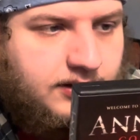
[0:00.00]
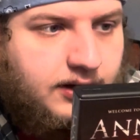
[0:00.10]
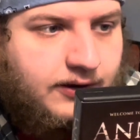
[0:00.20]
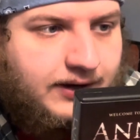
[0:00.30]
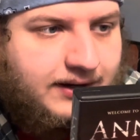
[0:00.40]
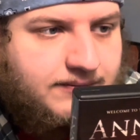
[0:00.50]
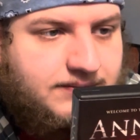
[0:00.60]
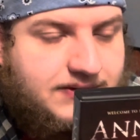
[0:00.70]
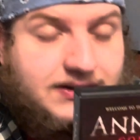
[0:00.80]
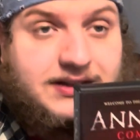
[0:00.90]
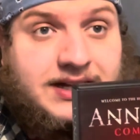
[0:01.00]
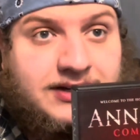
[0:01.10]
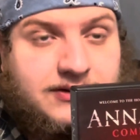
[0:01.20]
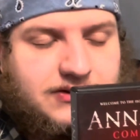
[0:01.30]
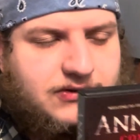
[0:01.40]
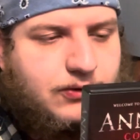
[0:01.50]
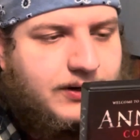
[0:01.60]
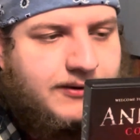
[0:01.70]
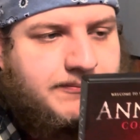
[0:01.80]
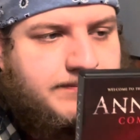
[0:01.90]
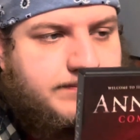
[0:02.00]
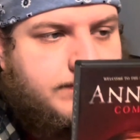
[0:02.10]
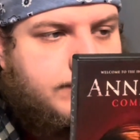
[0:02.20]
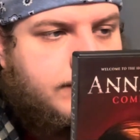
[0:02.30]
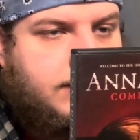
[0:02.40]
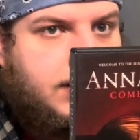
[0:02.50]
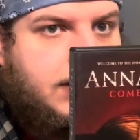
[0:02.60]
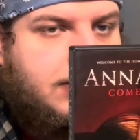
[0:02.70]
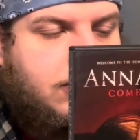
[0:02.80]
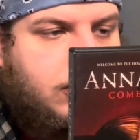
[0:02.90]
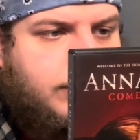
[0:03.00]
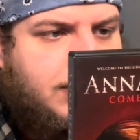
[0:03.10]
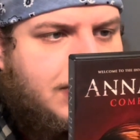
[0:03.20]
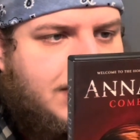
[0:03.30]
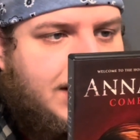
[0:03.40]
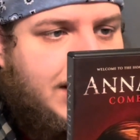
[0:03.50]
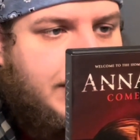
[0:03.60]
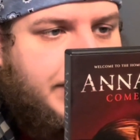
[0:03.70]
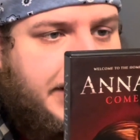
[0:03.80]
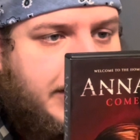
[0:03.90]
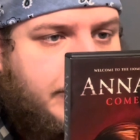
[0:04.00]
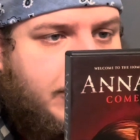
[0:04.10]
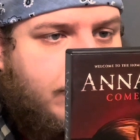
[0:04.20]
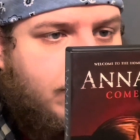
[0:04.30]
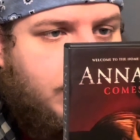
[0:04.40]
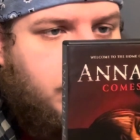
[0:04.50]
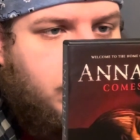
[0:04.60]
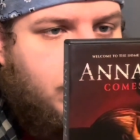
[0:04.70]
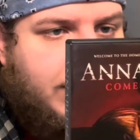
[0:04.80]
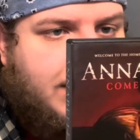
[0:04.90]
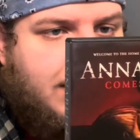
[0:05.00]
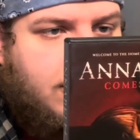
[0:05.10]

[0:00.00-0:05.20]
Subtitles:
Alright, so then here's the story. Determined to keep Annabelle from wreaking